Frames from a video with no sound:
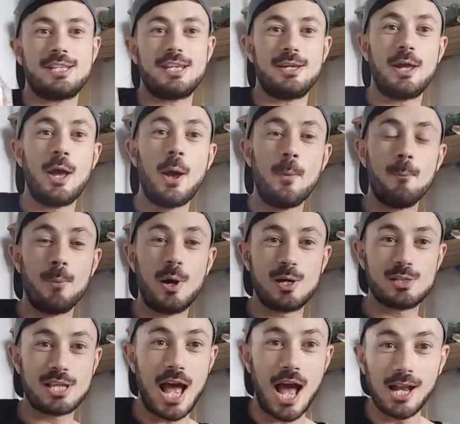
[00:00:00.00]
the
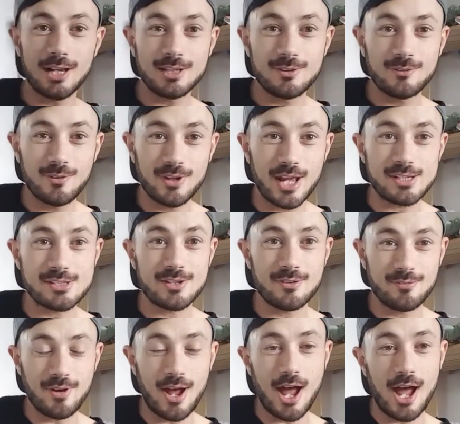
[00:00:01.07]
most hardest figure to
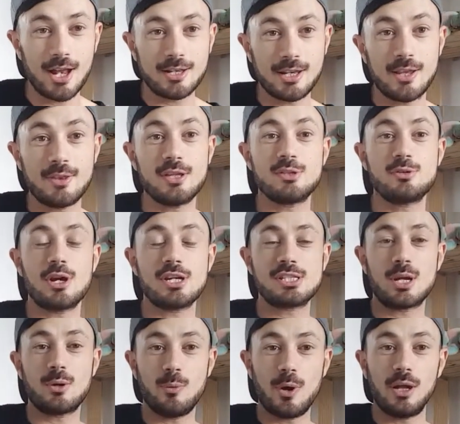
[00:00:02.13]
find in the
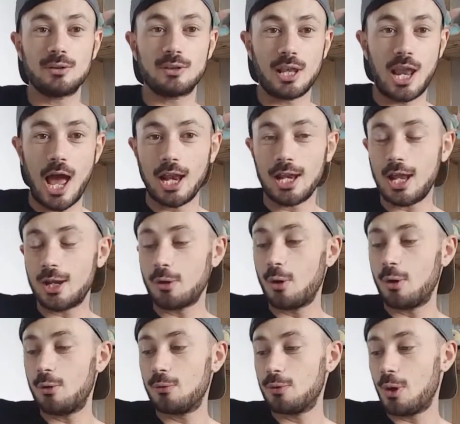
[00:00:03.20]
Jurassic World line. I
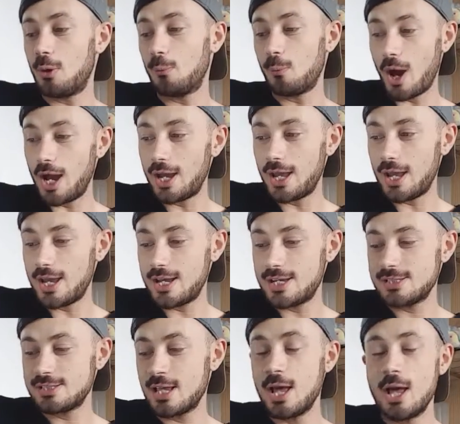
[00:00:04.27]
don't know why it
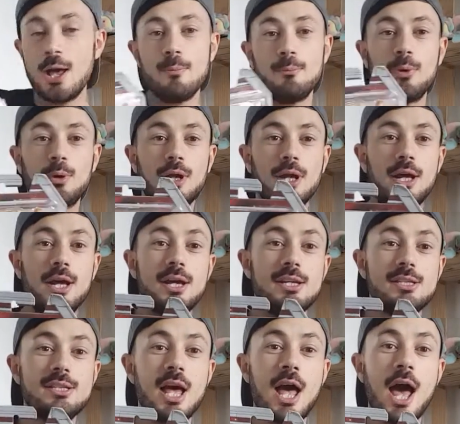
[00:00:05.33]
is, but it
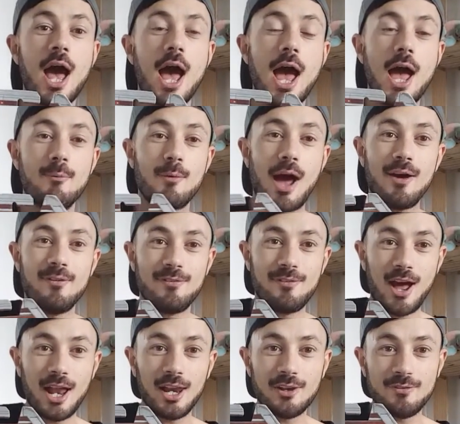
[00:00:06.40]
is. I
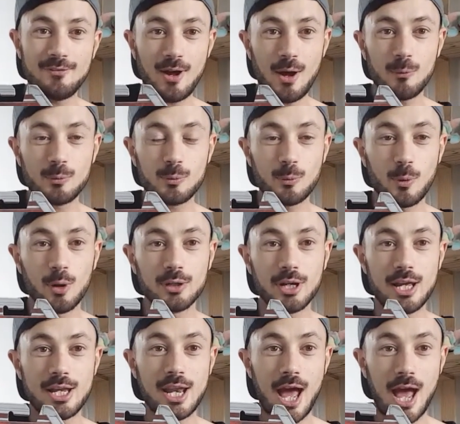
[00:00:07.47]
finally found one
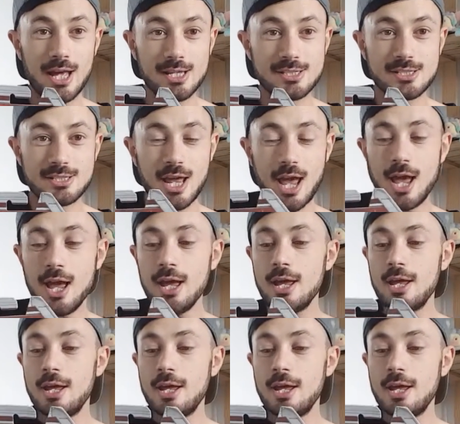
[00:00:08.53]
in Asda